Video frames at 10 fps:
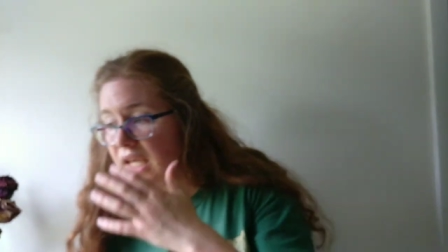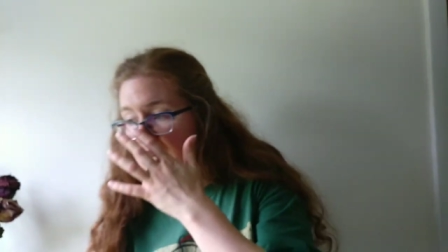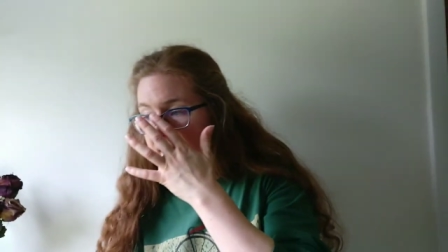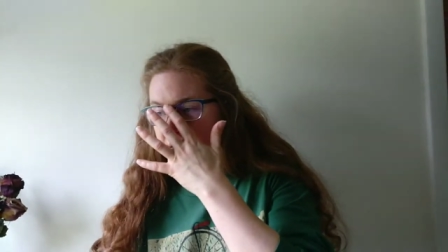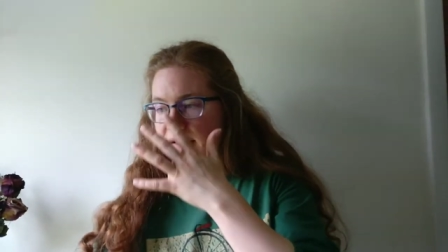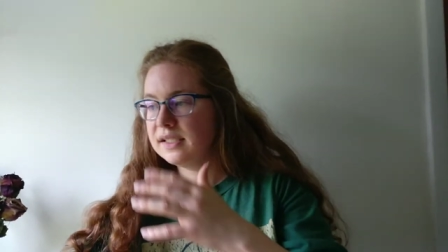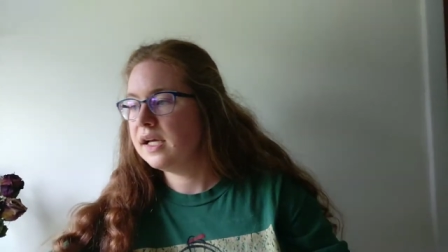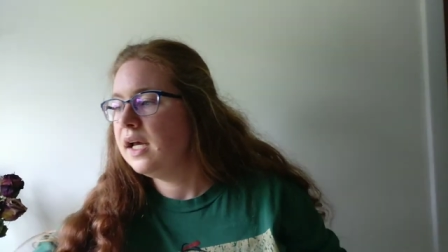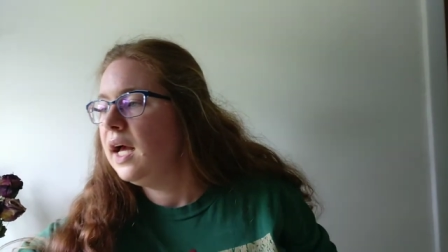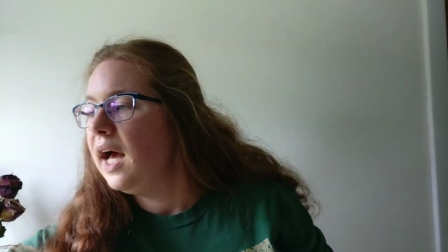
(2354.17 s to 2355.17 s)
And
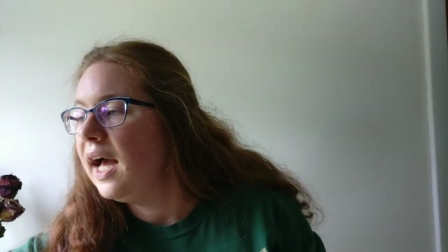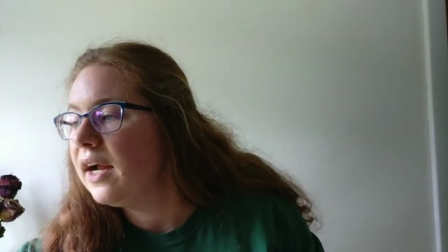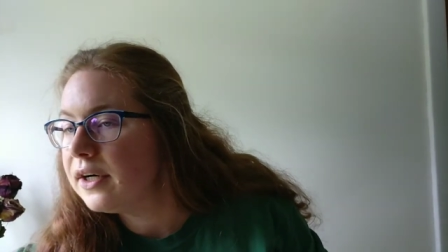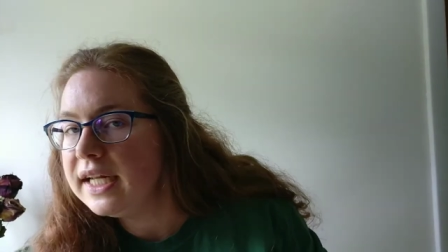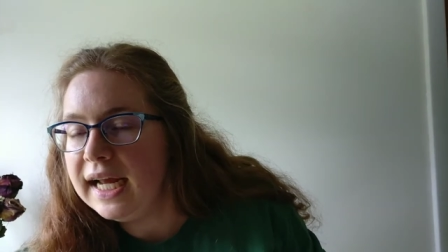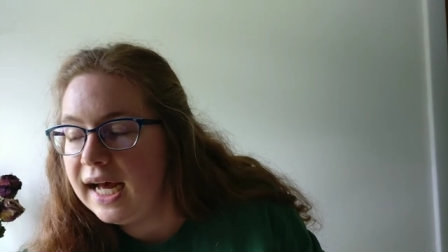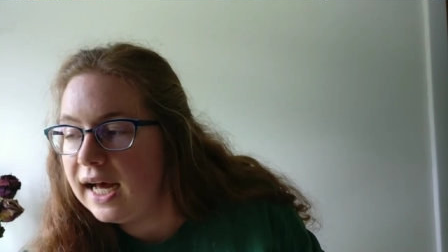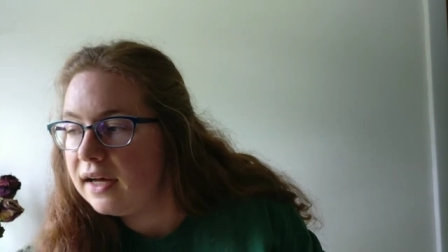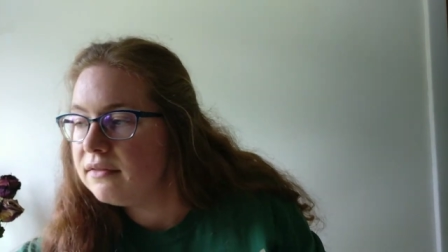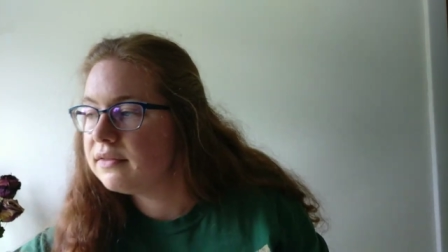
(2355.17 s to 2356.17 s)
I already
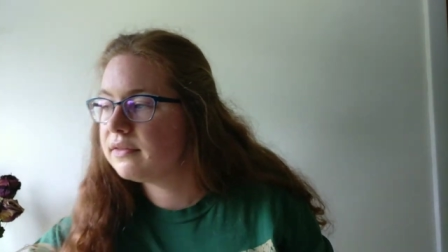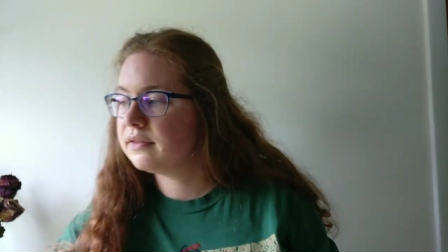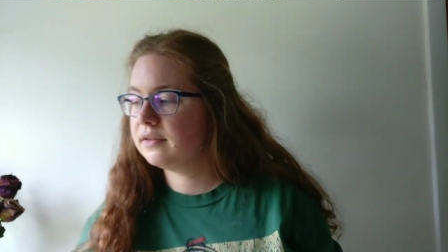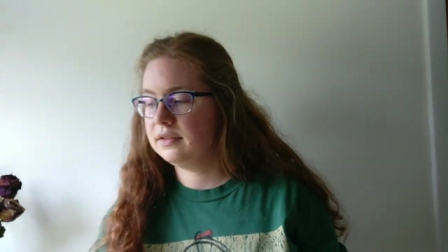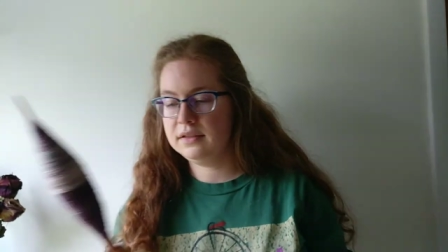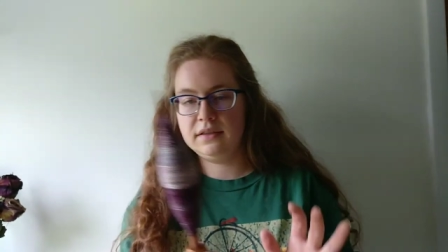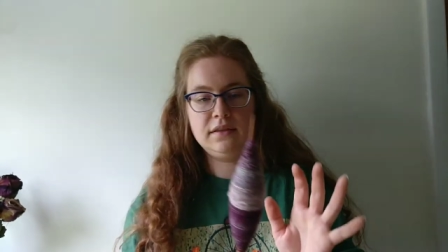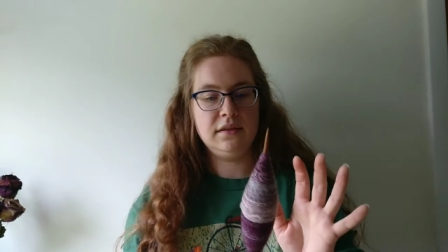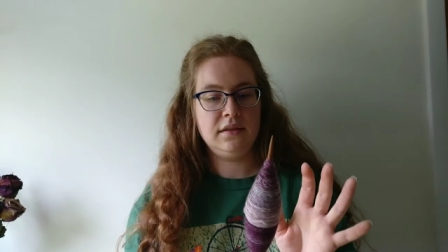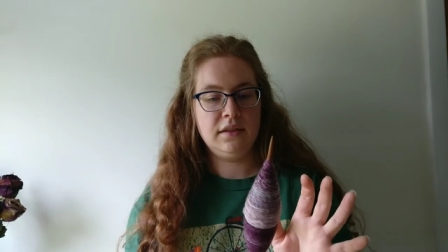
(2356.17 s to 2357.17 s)
have
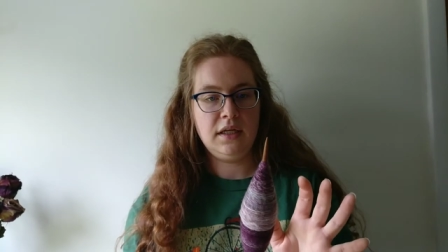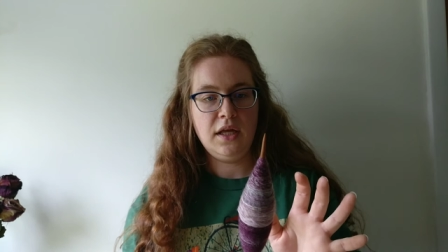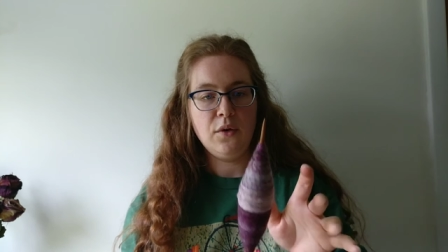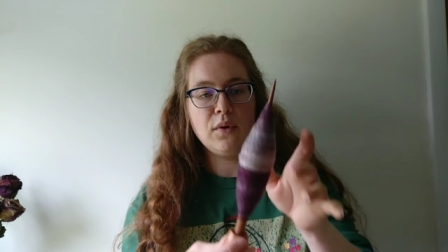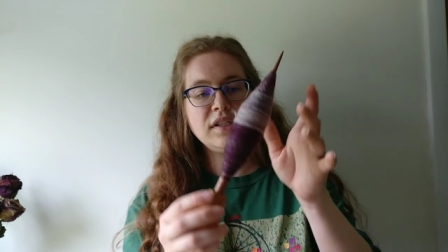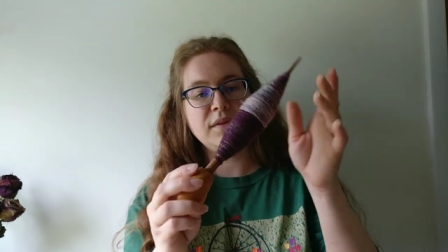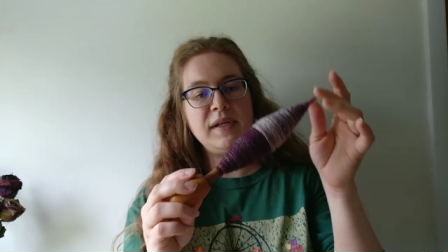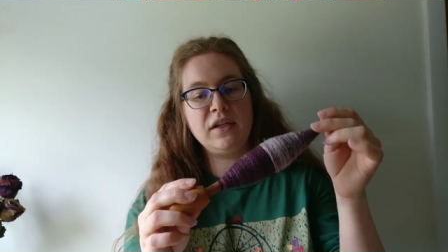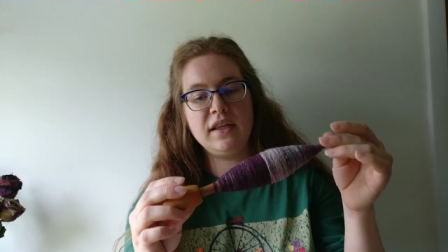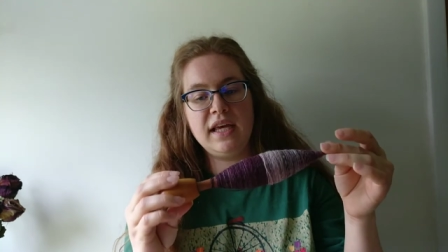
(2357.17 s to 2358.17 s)
one
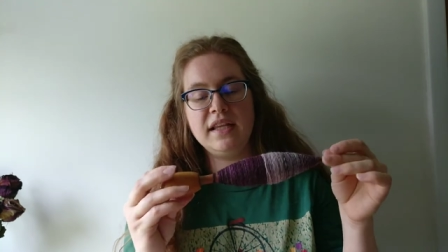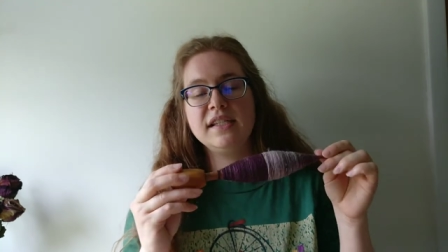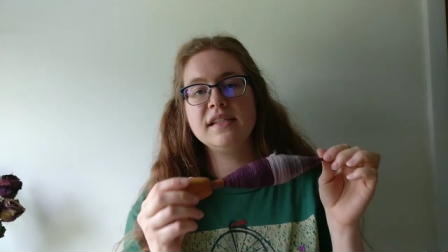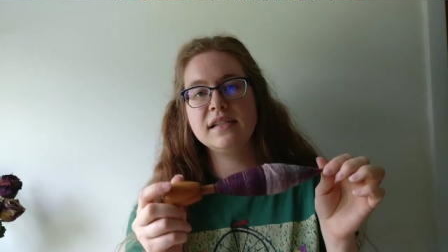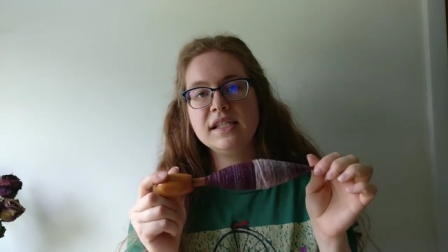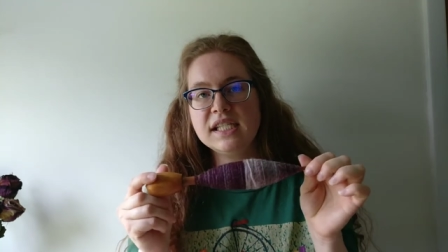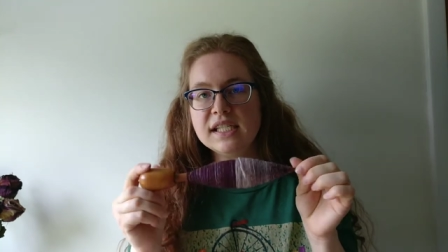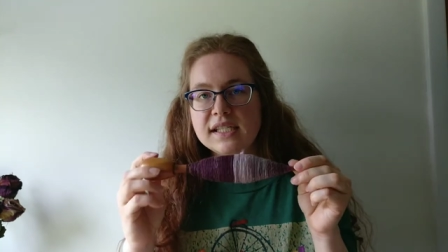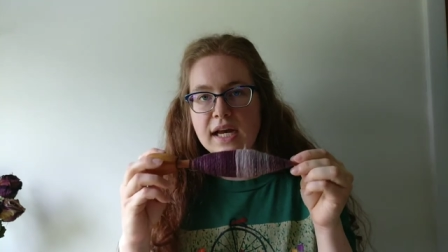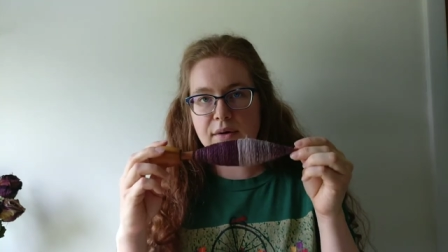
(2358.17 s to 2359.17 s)
spindle that this
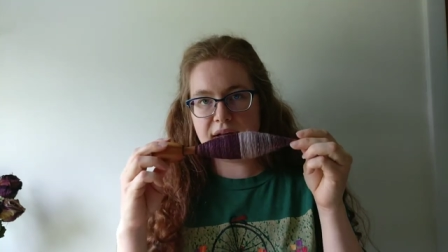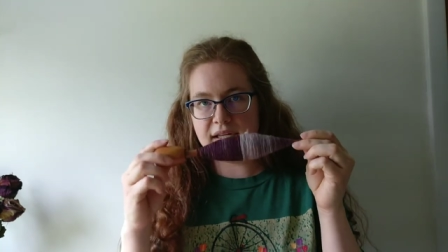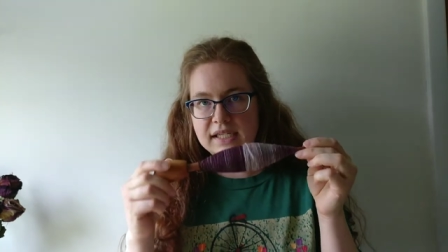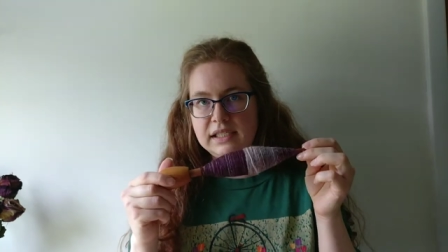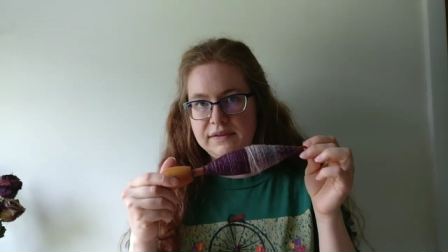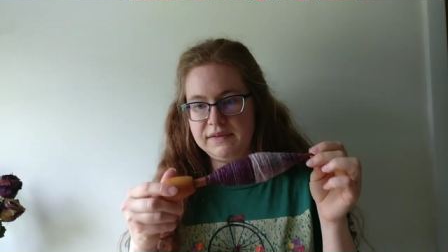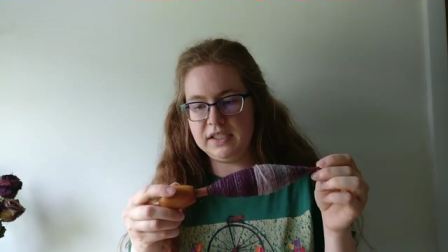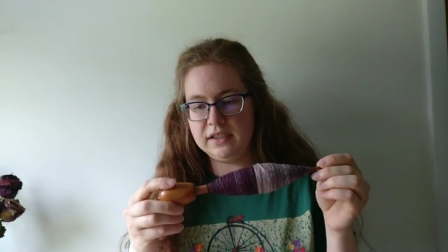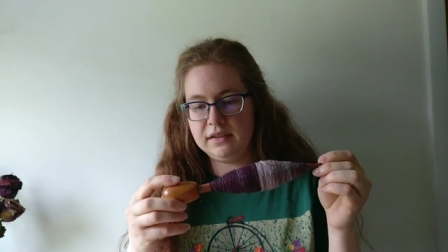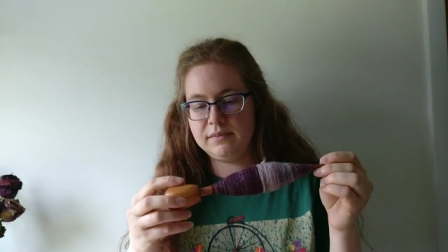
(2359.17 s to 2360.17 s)
is how I like to
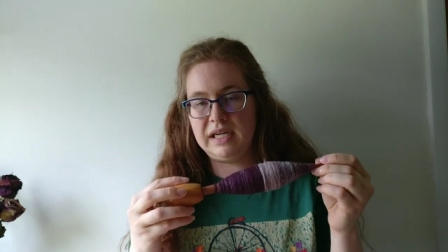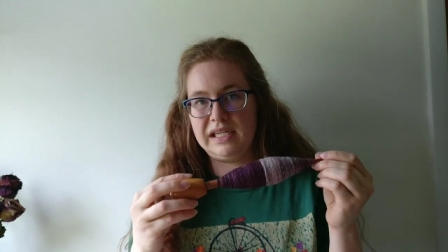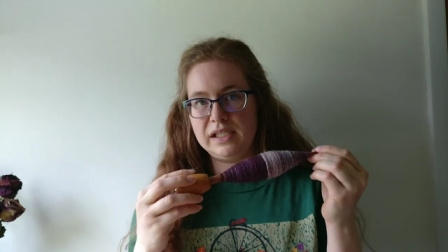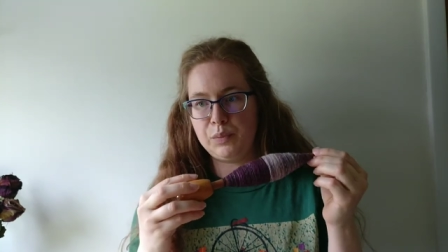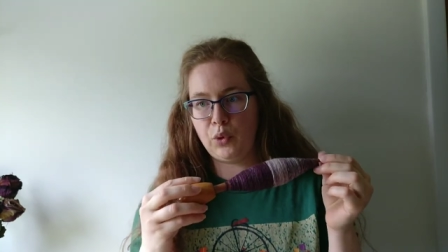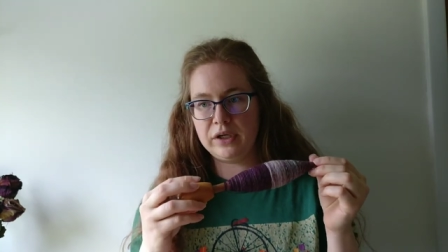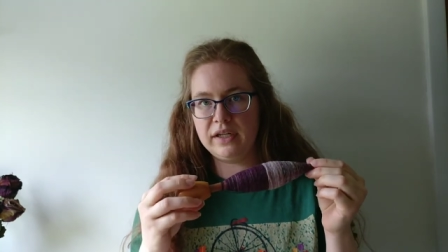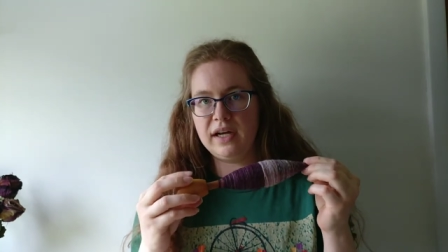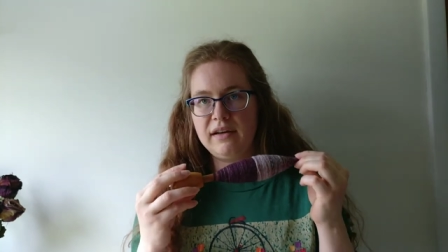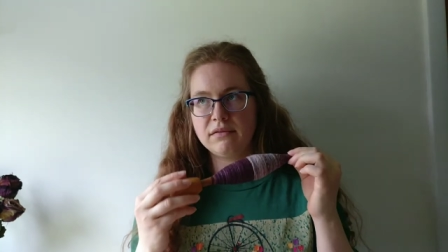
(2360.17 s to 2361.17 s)
feel my
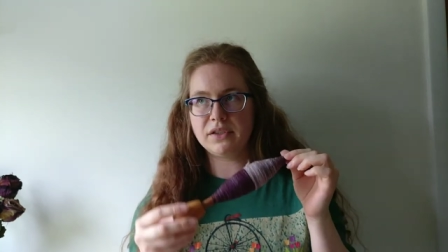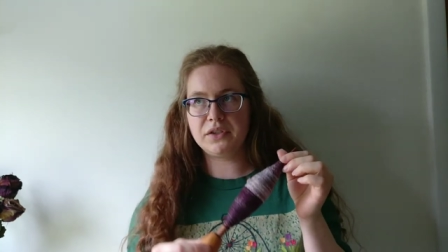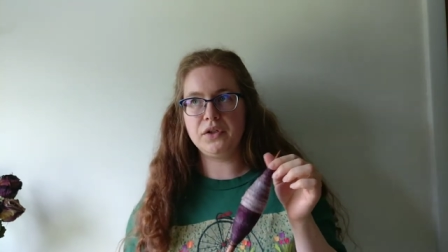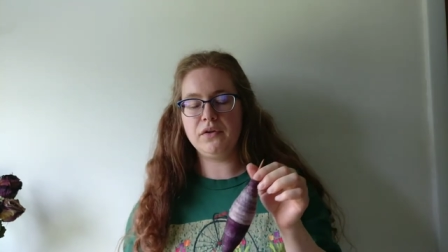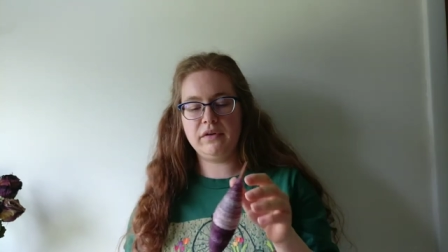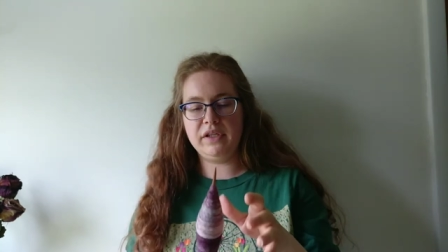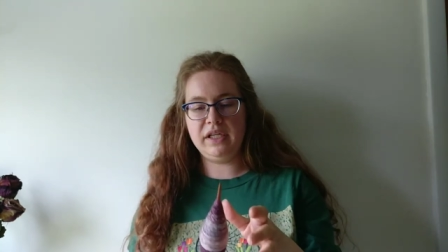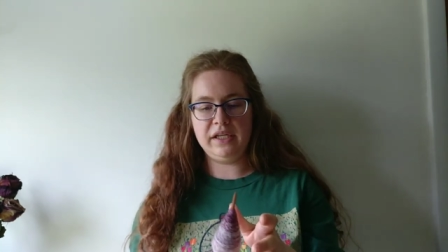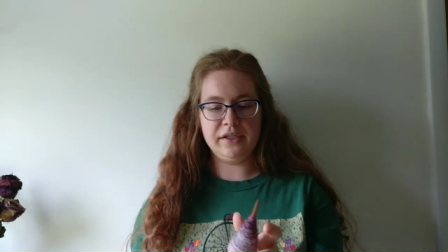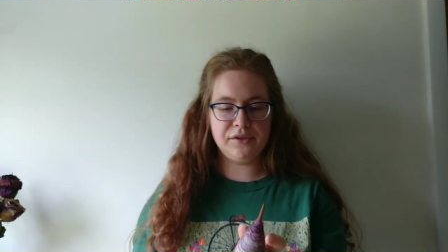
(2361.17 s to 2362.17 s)
supported. I've learned over
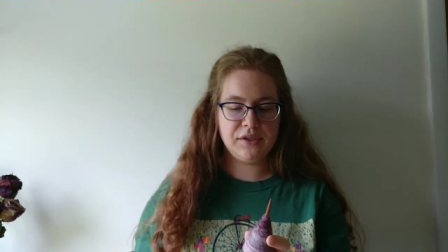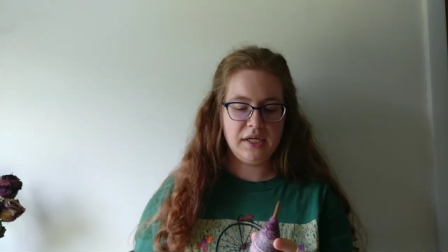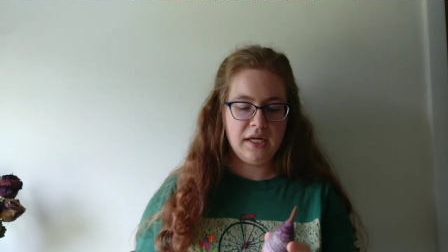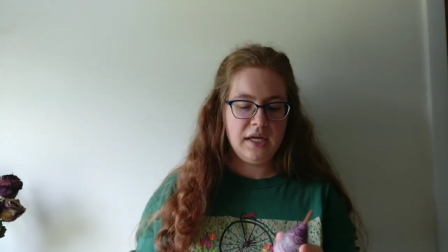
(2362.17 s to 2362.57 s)
the years